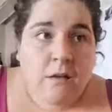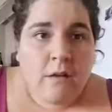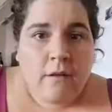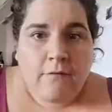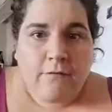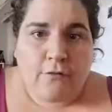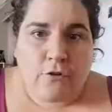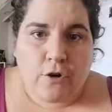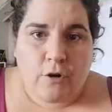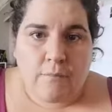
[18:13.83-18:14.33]

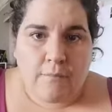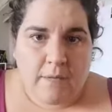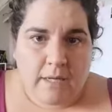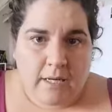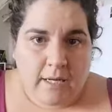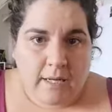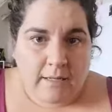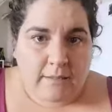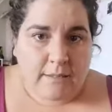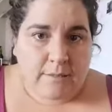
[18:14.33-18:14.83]
for a
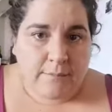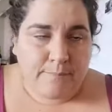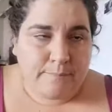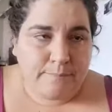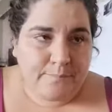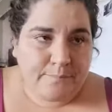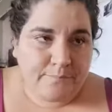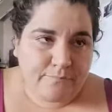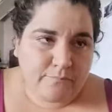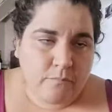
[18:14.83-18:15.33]
minute,
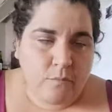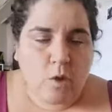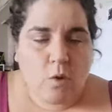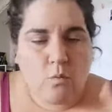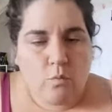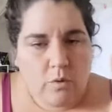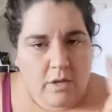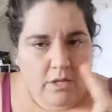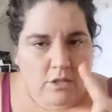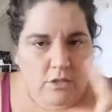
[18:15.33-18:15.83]

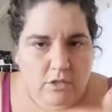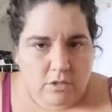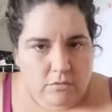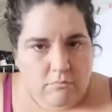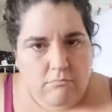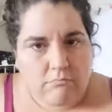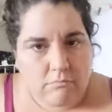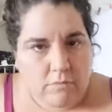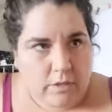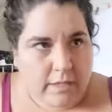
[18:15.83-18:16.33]
which
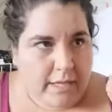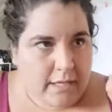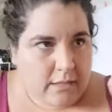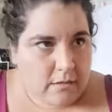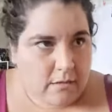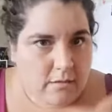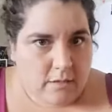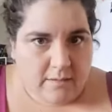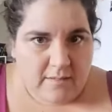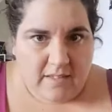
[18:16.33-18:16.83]
we'll get
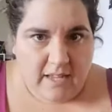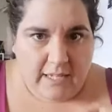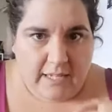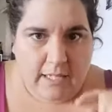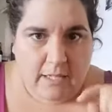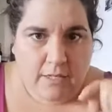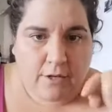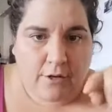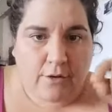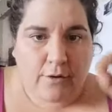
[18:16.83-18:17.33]
to in a second
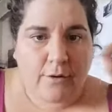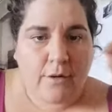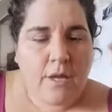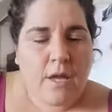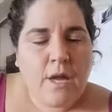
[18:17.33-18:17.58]
here.